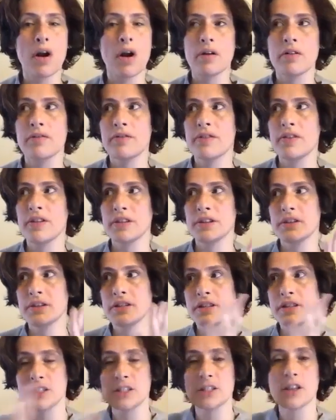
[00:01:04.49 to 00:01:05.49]
of the
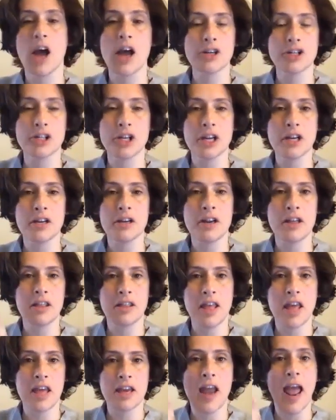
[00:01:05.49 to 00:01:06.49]
discussion
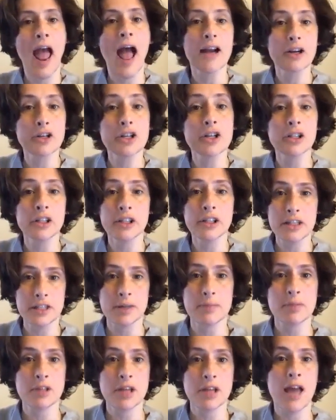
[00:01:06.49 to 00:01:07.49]
than actually
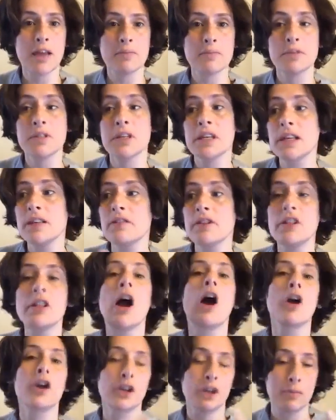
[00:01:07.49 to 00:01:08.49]
sometimes even the
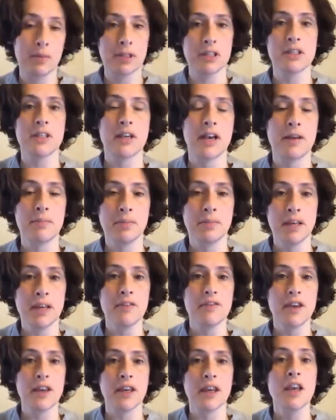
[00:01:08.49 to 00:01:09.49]
arguments that I'm
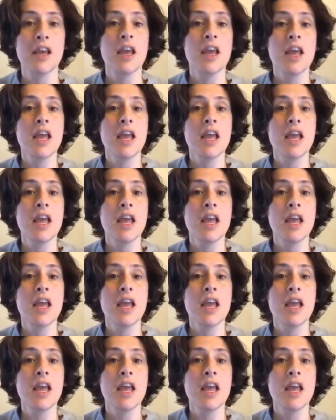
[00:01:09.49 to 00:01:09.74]
giving.